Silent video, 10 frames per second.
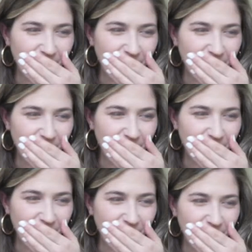said, your
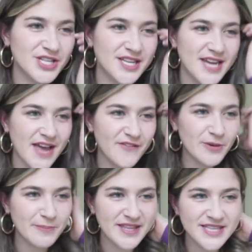reaction to the Never
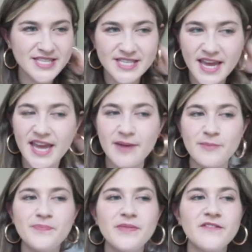Be the
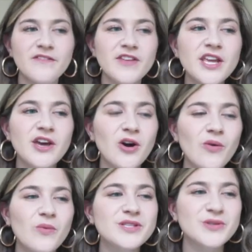Same video
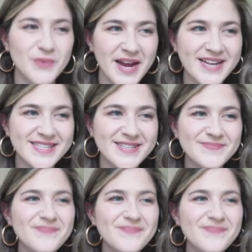was great.